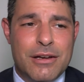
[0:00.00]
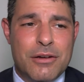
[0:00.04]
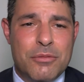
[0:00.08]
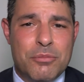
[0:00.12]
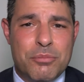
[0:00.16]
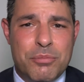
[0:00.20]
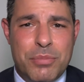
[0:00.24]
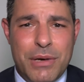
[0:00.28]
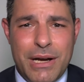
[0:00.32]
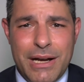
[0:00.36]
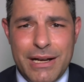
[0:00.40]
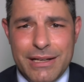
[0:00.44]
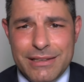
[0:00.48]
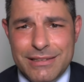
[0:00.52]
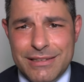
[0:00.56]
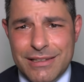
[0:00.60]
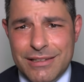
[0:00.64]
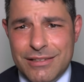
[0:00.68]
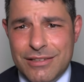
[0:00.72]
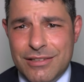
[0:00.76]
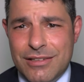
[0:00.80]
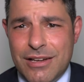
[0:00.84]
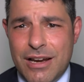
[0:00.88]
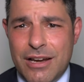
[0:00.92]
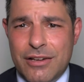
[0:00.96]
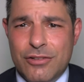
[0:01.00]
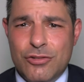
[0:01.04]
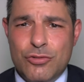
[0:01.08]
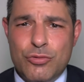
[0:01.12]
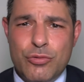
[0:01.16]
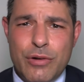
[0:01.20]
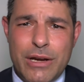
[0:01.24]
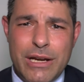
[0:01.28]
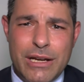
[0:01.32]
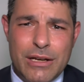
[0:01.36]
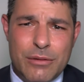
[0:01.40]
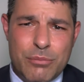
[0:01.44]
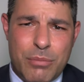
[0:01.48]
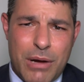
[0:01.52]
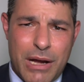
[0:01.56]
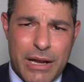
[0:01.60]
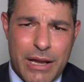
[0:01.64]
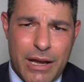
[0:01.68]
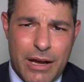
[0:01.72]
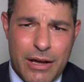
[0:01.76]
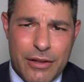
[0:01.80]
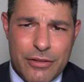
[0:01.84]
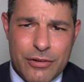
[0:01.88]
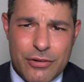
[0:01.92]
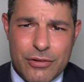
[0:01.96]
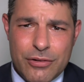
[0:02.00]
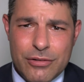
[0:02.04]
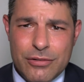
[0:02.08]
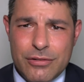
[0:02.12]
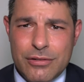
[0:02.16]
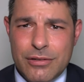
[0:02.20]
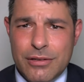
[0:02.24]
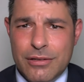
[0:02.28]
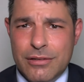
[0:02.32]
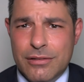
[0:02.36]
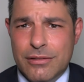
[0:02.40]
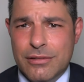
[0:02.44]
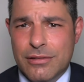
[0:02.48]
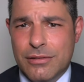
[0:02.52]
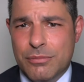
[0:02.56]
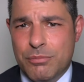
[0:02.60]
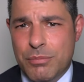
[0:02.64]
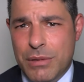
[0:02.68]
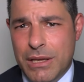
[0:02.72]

but it's not treated by others as